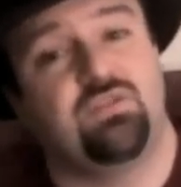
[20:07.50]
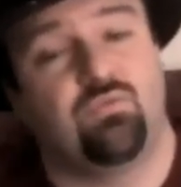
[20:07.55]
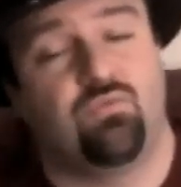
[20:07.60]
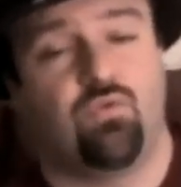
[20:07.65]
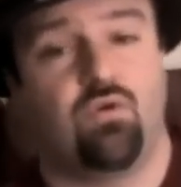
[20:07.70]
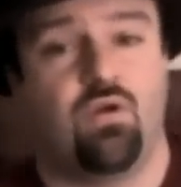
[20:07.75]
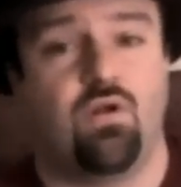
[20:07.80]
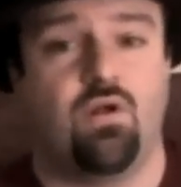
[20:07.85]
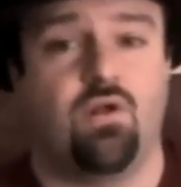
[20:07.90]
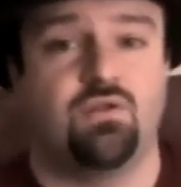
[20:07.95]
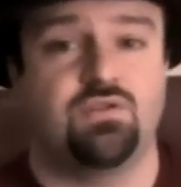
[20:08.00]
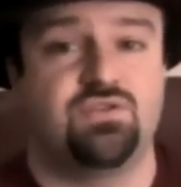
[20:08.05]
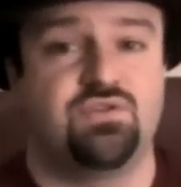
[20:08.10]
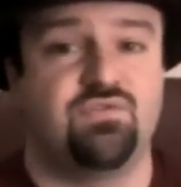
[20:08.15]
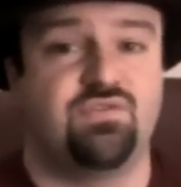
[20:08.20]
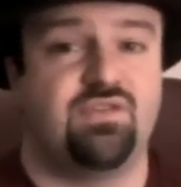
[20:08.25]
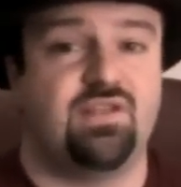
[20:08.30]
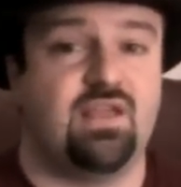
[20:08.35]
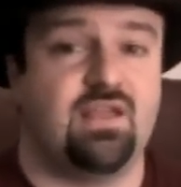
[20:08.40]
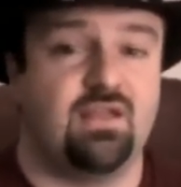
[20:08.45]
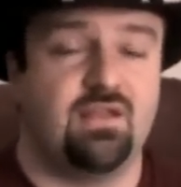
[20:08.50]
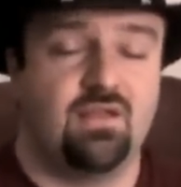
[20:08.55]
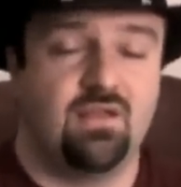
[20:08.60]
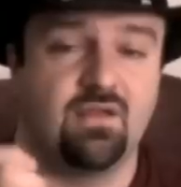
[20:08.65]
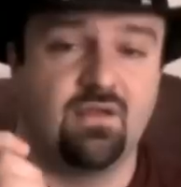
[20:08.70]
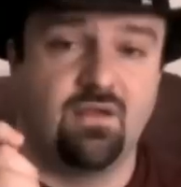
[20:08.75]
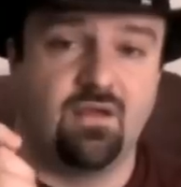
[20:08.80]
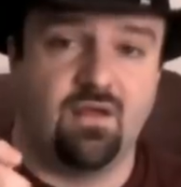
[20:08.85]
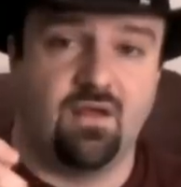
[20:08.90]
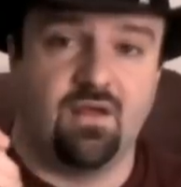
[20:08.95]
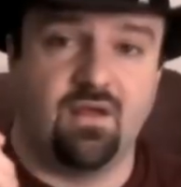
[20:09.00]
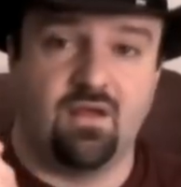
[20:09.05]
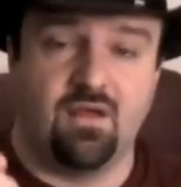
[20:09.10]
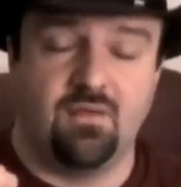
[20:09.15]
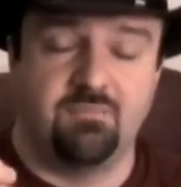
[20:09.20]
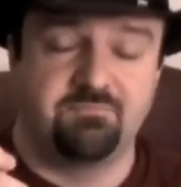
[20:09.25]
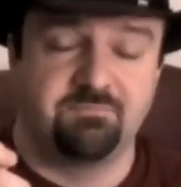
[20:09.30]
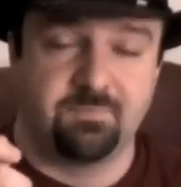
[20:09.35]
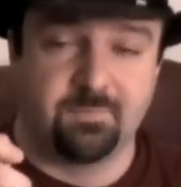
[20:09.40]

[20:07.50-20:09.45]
to the wall using uh,